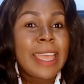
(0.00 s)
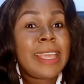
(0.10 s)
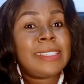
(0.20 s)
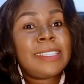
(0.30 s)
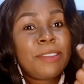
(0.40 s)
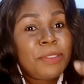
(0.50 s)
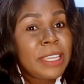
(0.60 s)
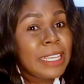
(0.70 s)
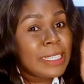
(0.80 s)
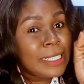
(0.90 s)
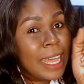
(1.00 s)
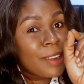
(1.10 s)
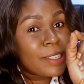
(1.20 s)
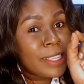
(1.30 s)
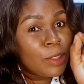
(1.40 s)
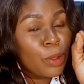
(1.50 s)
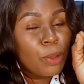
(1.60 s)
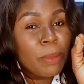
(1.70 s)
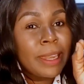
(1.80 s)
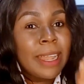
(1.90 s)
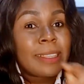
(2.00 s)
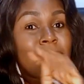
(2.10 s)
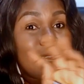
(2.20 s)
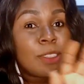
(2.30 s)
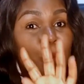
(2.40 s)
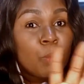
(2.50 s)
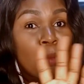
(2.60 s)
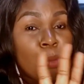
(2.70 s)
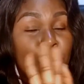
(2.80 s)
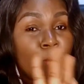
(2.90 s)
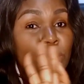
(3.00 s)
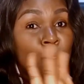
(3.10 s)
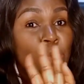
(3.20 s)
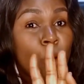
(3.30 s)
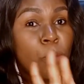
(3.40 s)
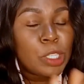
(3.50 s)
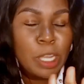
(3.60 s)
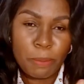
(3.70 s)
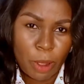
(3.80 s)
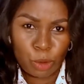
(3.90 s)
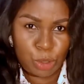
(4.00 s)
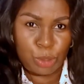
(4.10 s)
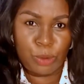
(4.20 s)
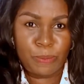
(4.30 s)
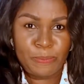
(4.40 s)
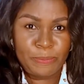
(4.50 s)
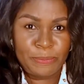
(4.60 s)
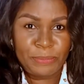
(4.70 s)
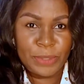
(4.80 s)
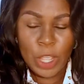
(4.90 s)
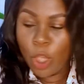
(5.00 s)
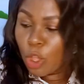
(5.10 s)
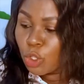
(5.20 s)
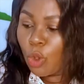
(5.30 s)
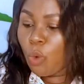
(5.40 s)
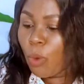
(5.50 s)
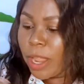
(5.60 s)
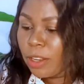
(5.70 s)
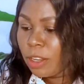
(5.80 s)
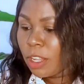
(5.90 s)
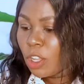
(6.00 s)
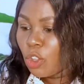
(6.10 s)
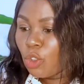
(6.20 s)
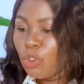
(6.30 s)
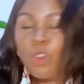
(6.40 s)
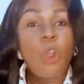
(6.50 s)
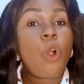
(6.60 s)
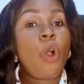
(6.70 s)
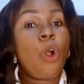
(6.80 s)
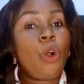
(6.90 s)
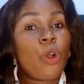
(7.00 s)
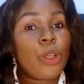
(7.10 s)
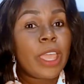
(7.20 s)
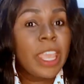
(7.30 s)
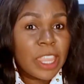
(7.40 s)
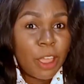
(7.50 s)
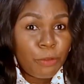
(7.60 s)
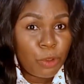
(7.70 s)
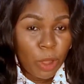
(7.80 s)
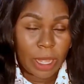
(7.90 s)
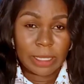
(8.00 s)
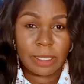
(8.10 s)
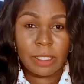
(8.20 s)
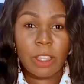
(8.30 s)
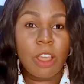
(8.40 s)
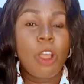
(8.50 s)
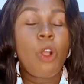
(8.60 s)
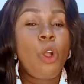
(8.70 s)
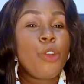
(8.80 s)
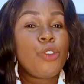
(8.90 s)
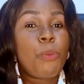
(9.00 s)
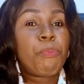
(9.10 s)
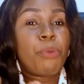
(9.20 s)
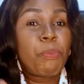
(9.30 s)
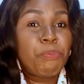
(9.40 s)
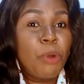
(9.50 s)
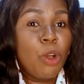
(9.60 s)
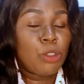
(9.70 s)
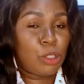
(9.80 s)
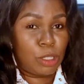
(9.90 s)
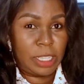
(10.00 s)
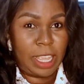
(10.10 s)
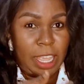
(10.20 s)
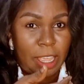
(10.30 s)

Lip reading: A CV is that written document that tells so much about you. So when your interviewers or your proposed